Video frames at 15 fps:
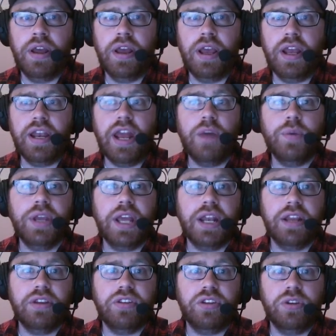And now we get
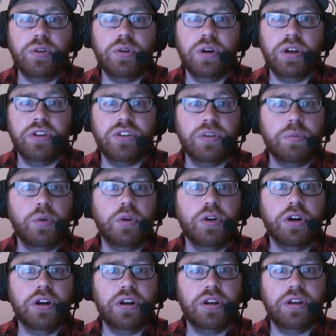into some
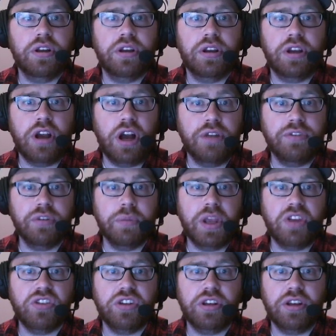more
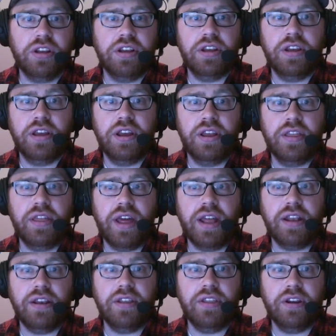confirmation
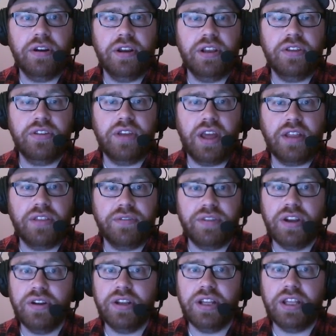that there is at the
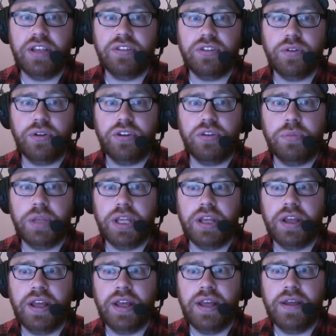very least going to be
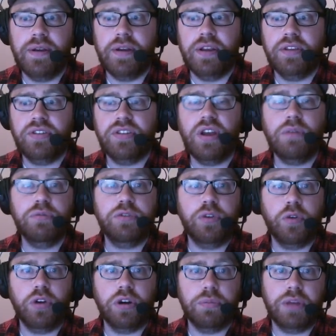some
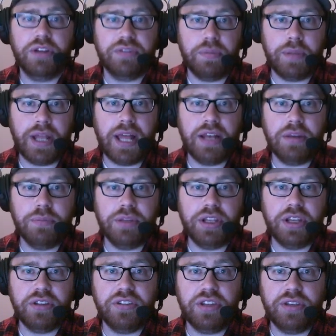form of a platinum
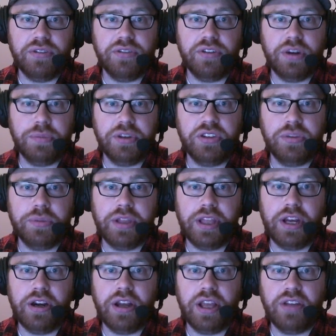DLC for Farming
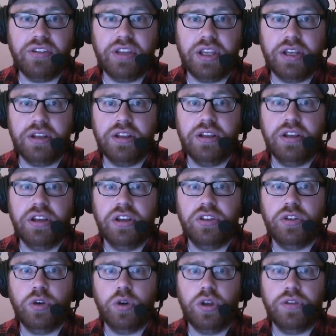Simulator 19.
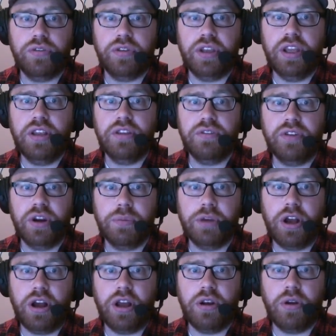So if in the
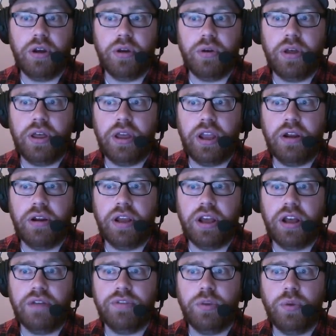FarmCon area
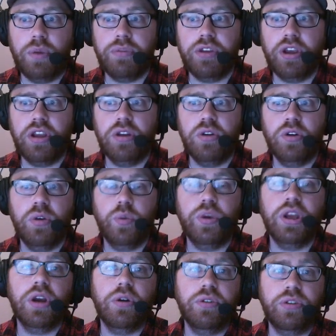of the website, we
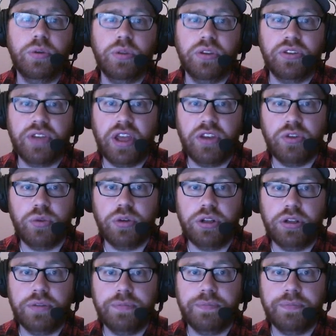go to the schedule